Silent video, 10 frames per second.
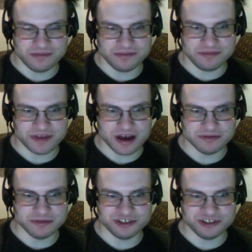
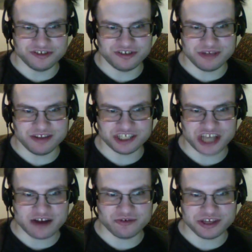which is to be the
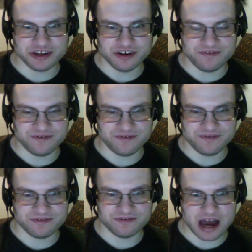shadowing of
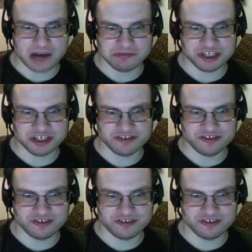objects.